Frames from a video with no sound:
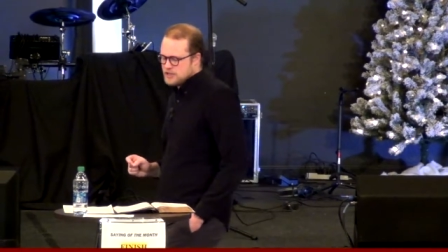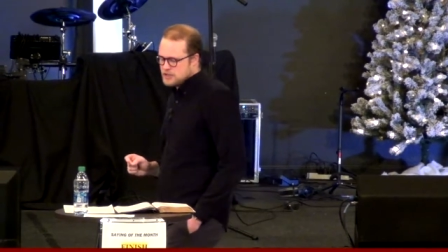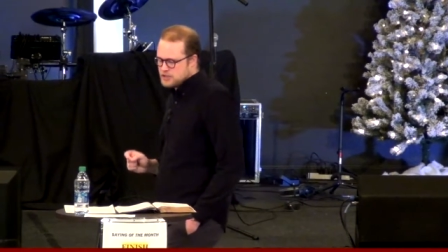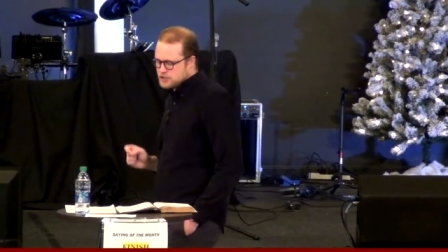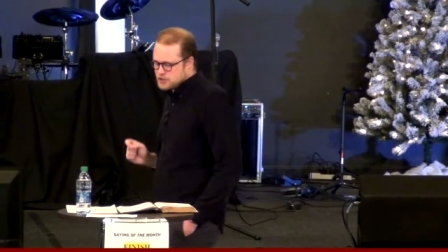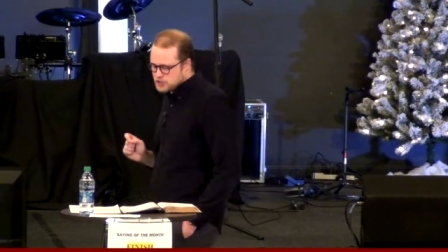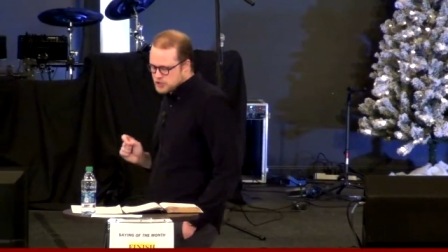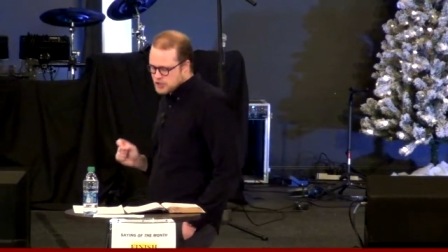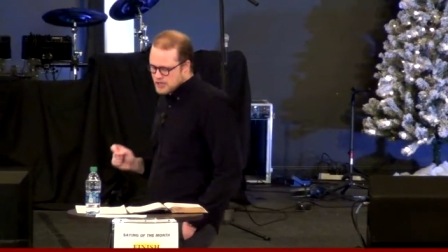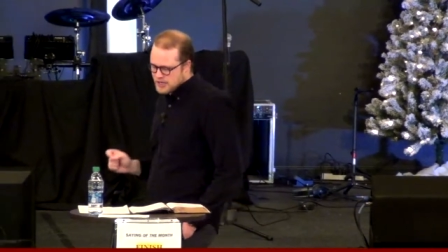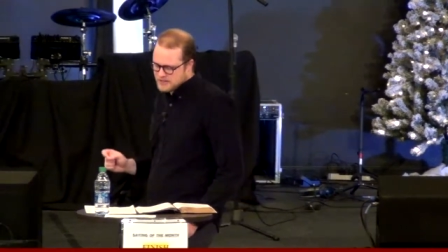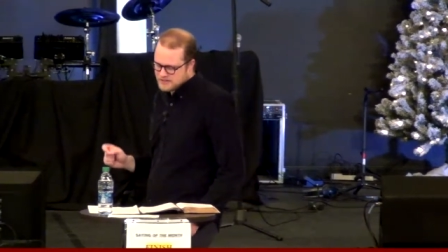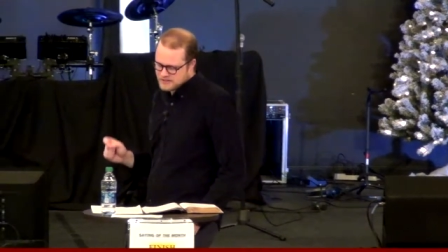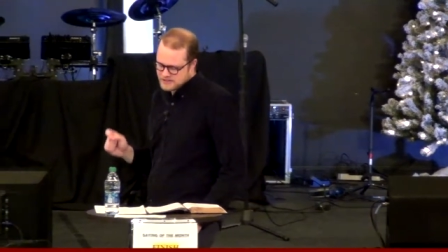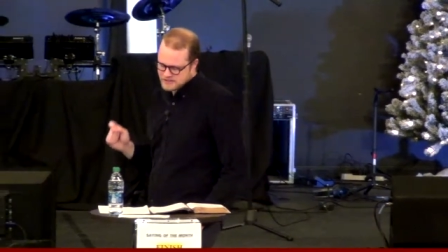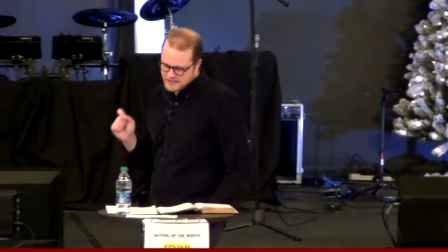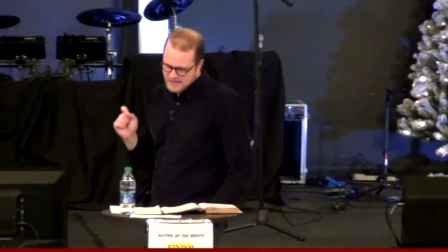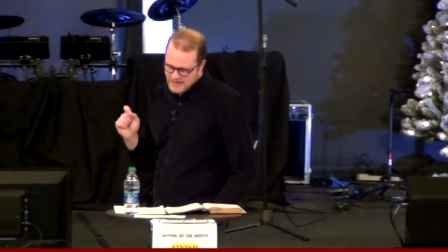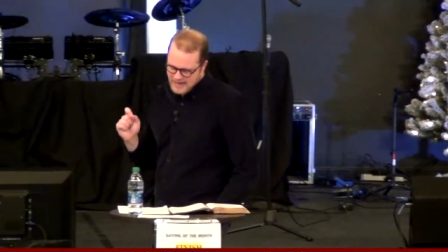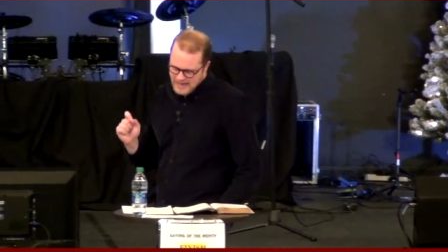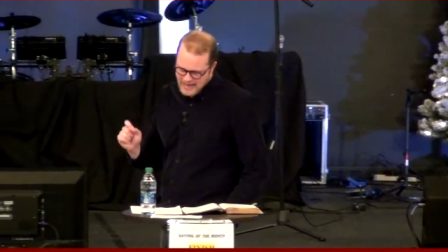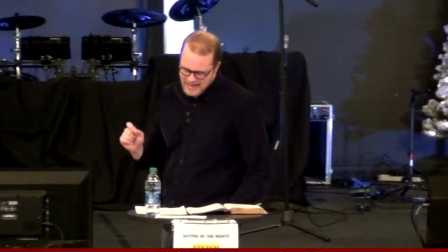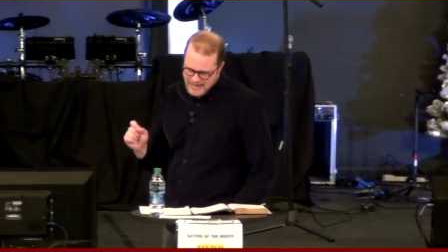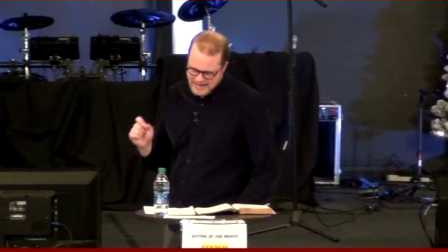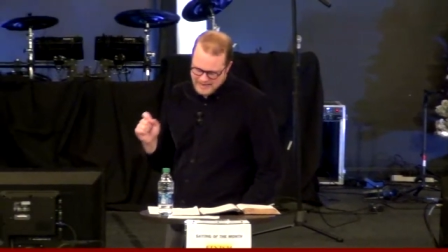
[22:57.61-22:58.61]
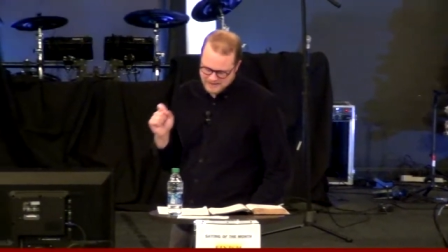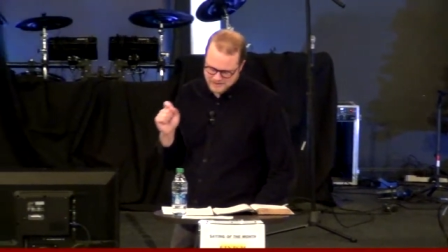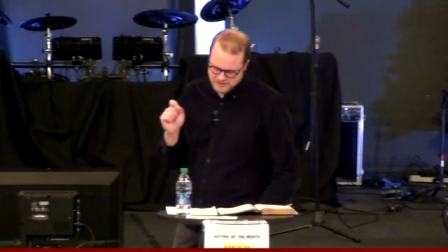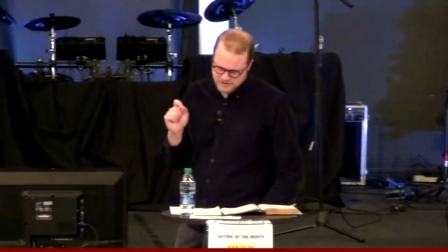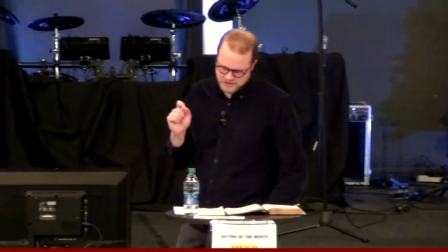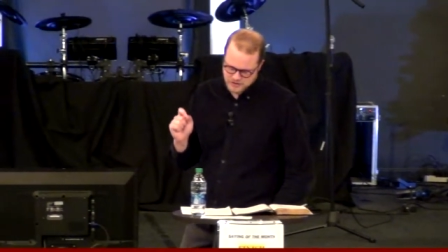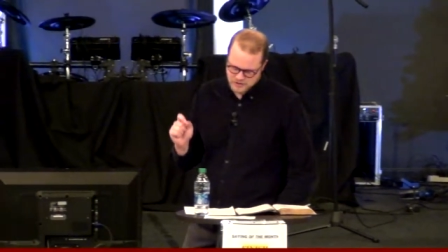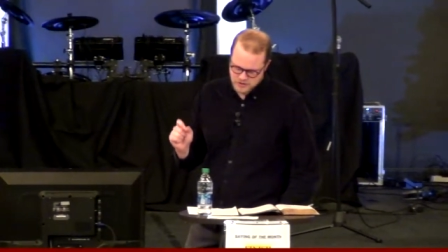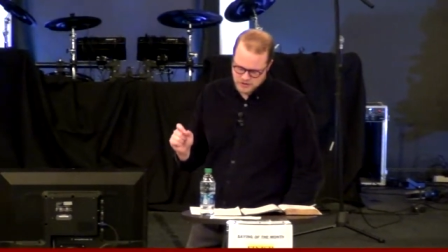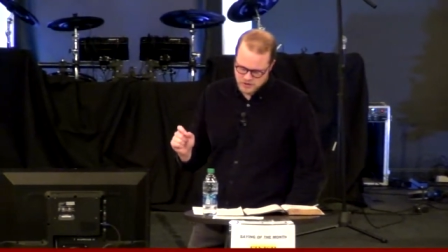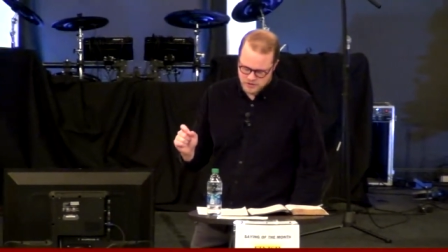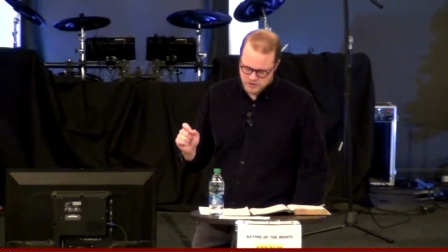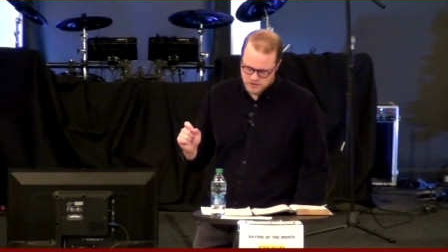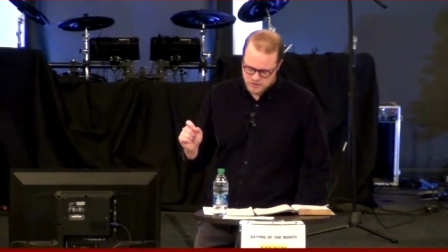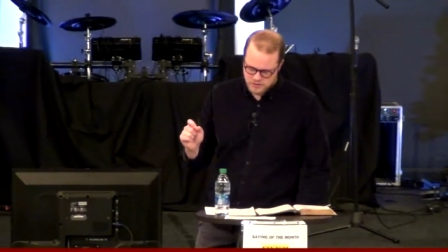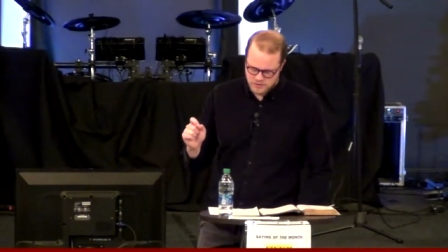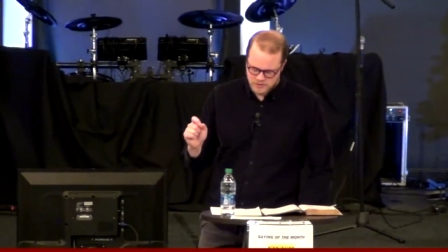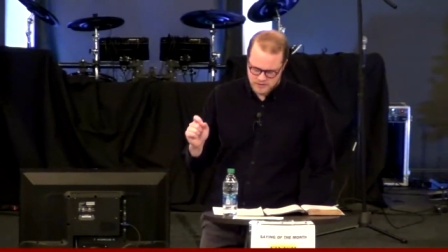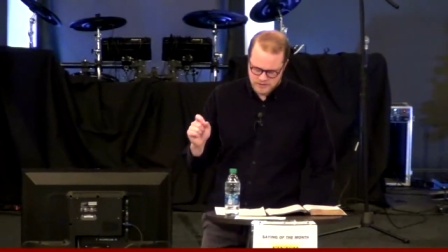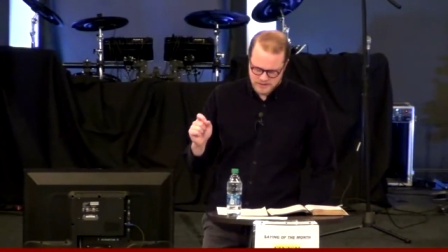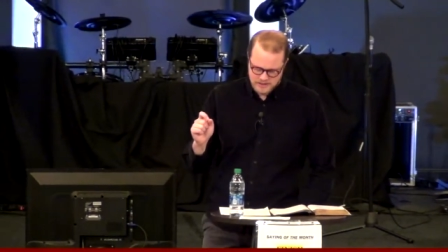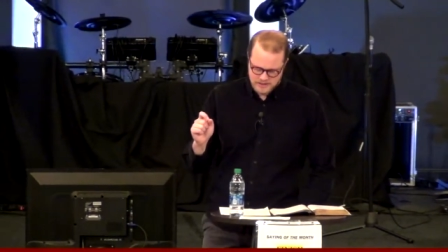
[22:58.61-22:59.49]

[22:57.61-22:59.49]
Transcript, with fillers: just as you